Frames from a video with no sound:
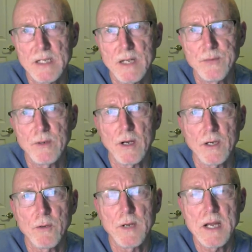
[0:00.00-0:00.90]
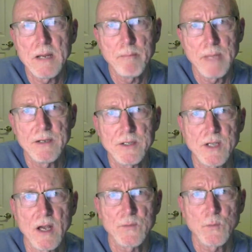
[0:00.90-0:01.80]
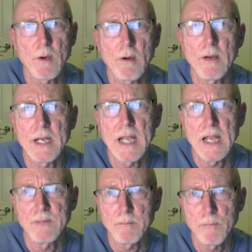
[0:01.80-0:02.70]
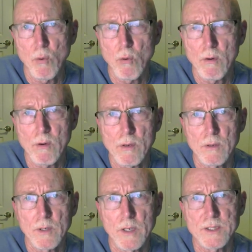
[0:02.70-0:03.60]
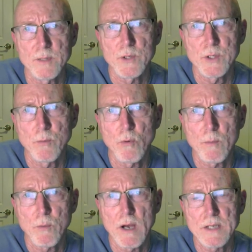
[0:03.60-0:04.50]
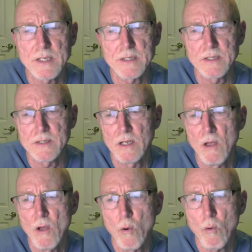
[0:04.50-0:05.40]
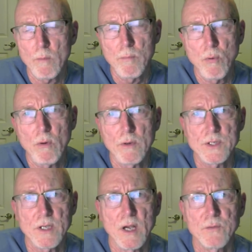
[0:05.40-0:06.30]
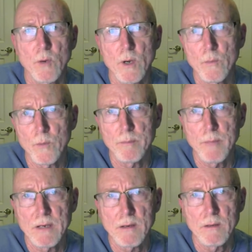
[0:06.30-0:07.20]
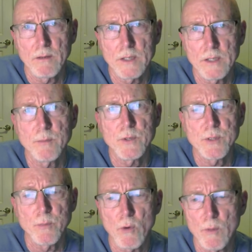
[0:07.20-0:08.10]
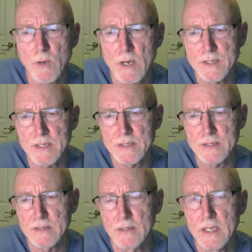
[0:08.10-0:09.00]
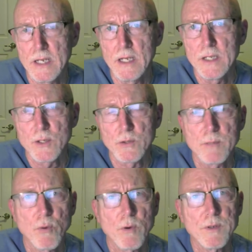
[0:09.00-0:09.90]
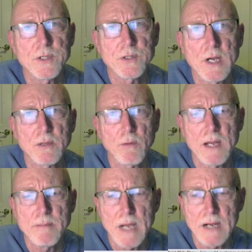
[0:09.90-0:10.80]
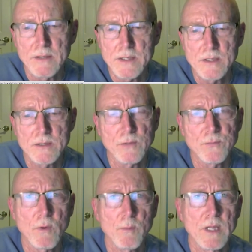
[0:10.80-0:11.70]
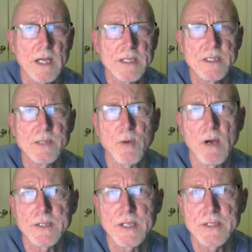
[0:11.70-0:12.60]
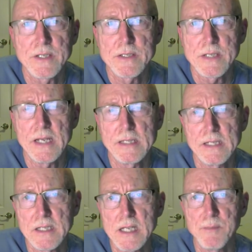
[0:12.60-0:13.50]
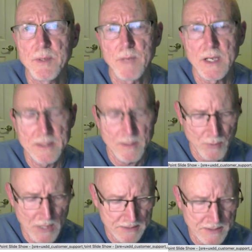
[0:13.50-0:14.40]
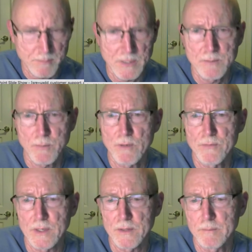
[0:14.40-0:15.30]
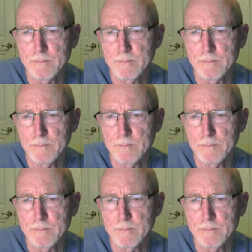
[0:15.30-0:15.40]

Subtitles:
effort on creating better software and having poorer customer support processes, or poorer software with better customer support processes? So it's important to strike the right balance, to formalize these processes, and then to keep in mind that practice makes perfect.